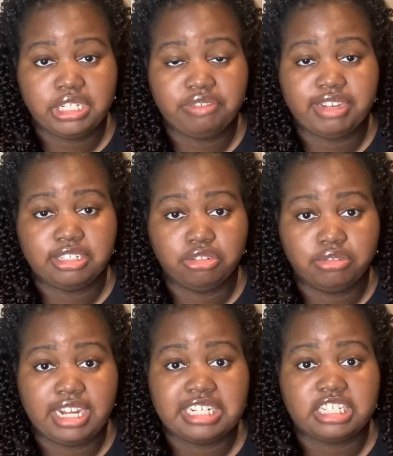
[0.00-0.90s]
If I do
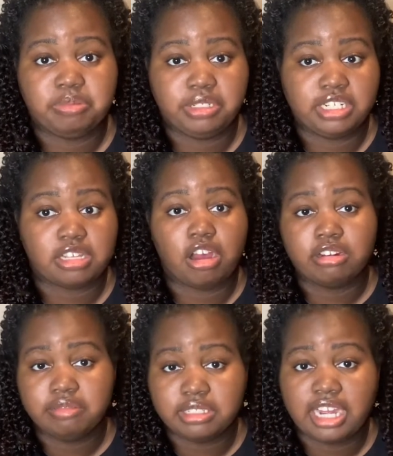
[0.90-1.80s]
not, it's because all
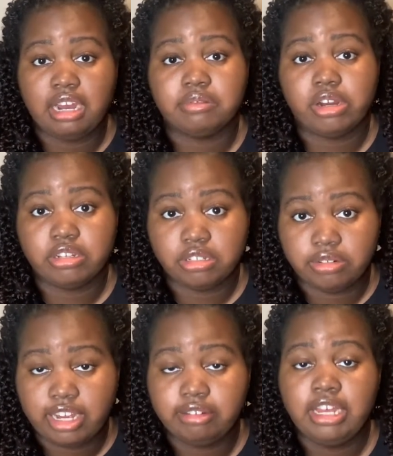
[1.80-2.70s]
of these items are sold
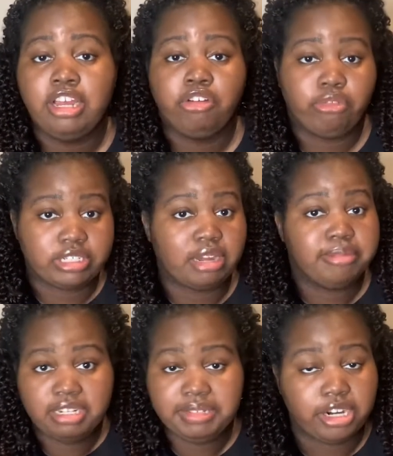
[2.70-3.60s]
out, which I
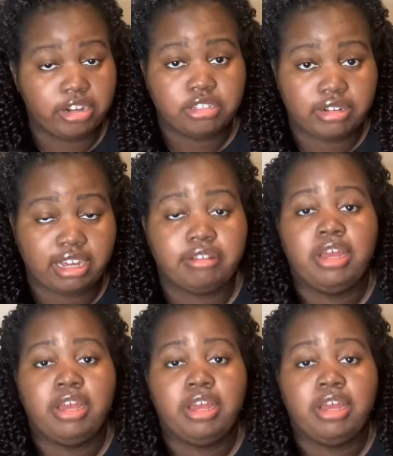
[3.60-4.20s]
believe they are sold out.